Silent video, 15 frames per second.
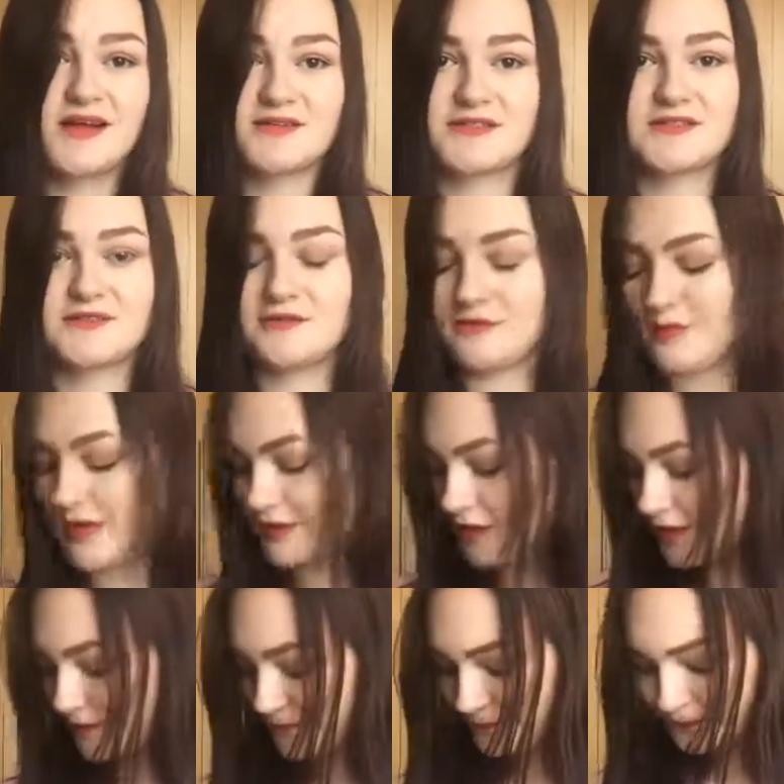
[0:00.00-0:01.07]
I just thought, why
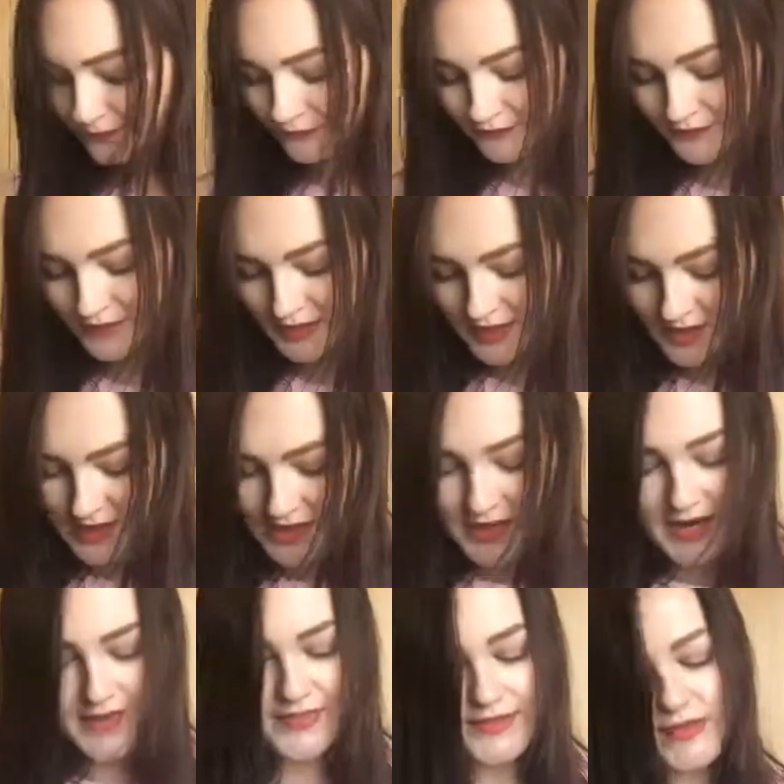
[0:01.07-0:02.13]
not?
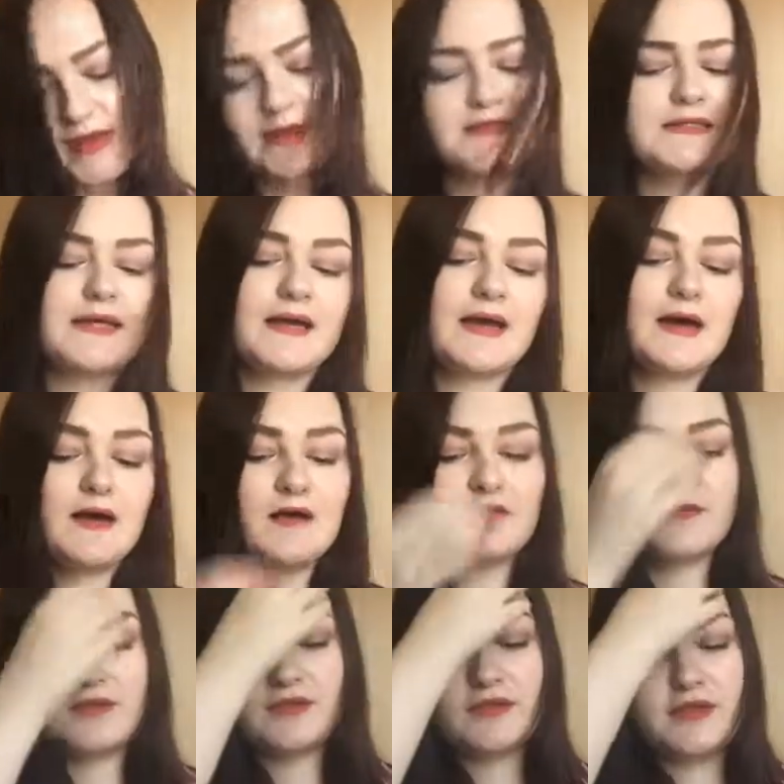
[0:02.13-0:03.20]
And then next I
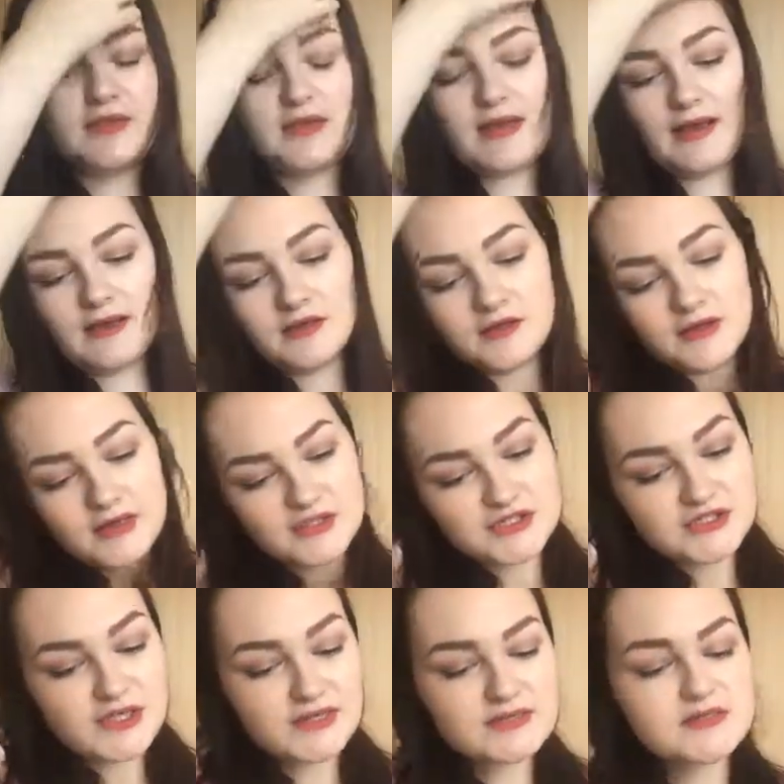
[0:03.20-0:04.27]
have the eyelure
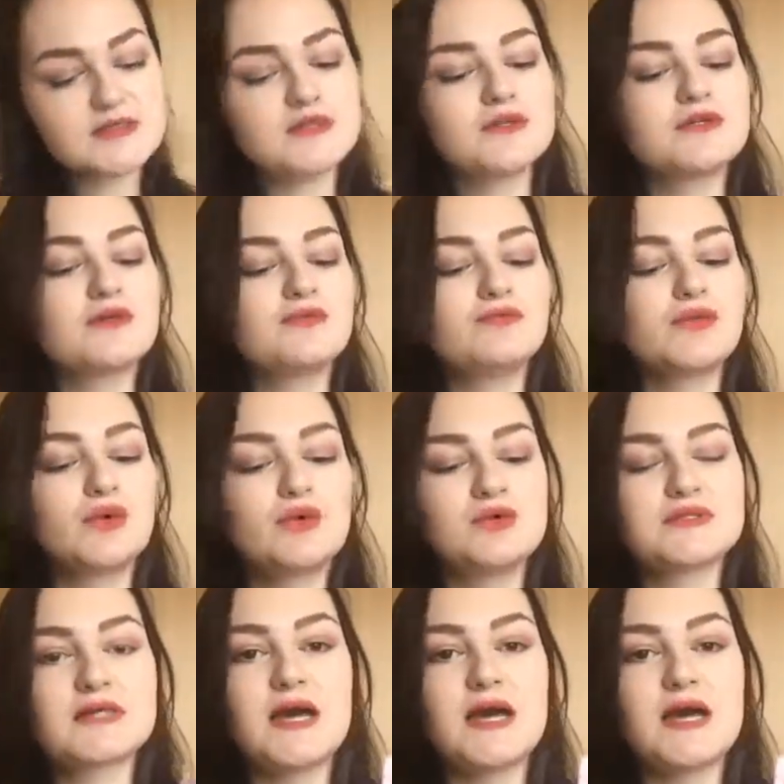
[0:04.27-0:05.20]
Enchanted Rose